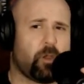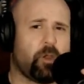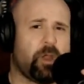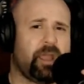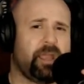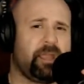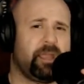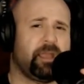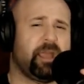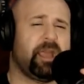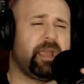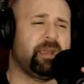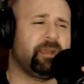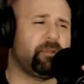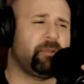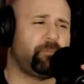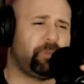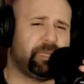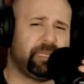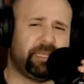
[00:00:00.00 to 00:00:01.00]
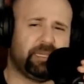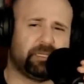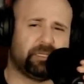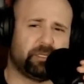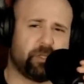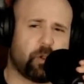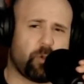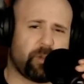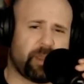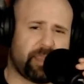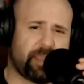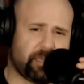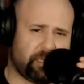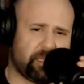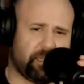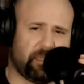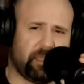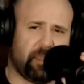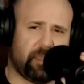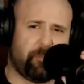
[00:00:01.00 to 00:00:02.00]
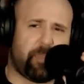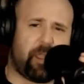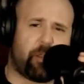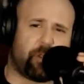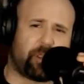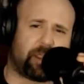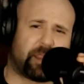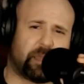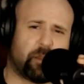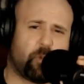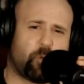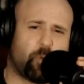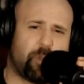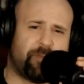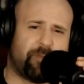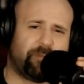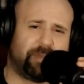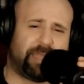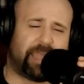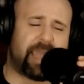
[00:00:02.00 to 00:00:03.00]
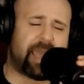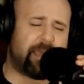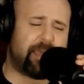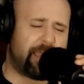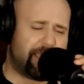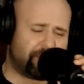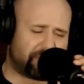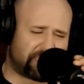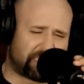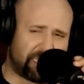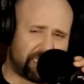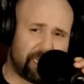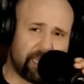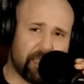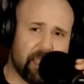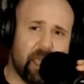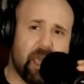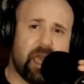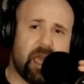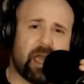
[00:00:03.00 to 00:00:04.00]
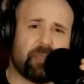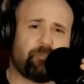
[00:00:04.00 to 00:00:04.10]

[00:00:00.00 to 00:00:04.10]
All right. And please donate to the American Reveille LLC.